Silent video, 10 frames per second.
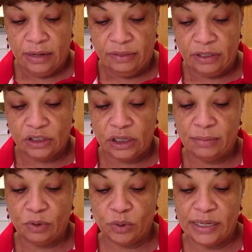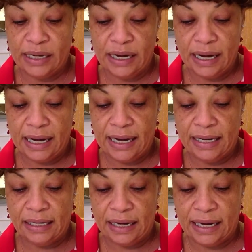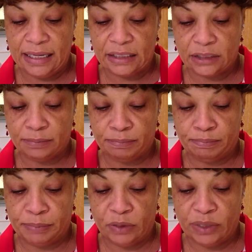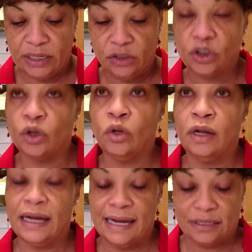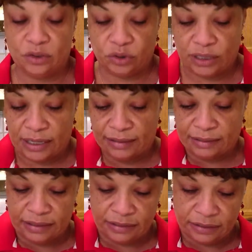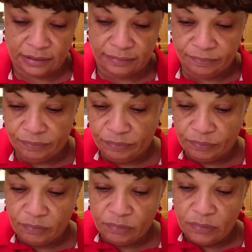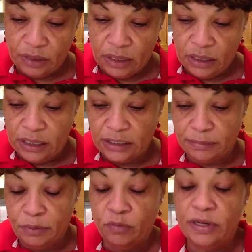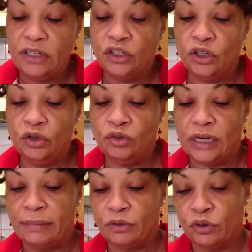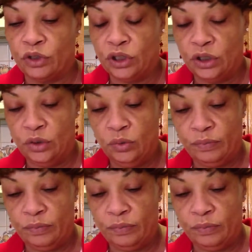the summary, and experiential exercises. Let's move into Chapter 2.